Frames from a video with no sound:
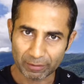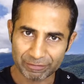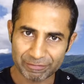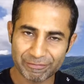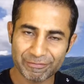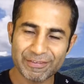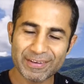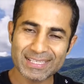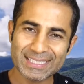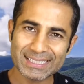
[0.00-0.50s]

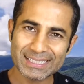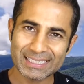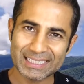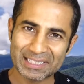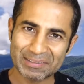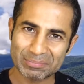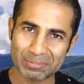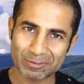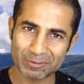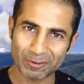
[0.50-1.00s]

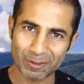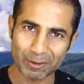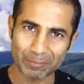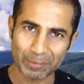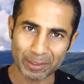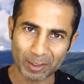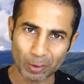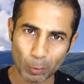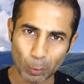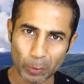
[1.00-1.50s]
physically
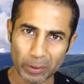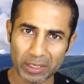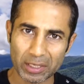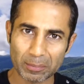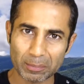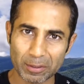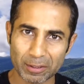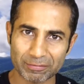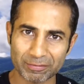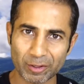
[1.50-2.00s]
performing way
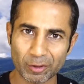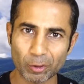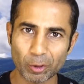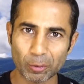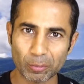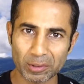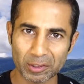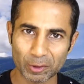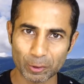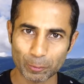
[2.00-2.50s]
above the
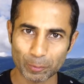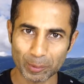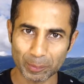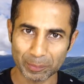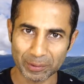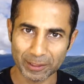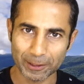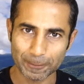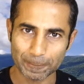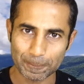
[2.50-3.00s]
normal human
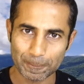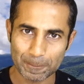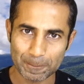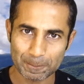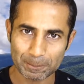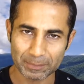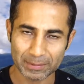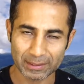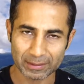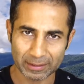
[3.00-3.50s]
being.
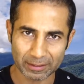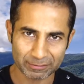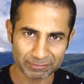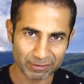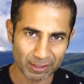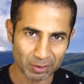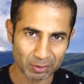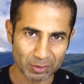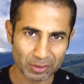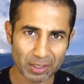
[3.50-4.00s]
And they
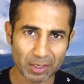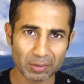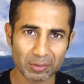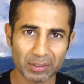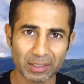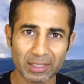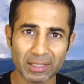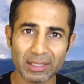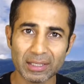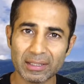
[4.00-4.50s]
found
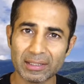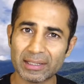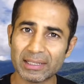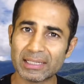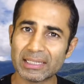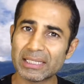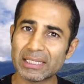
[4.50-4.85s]
out that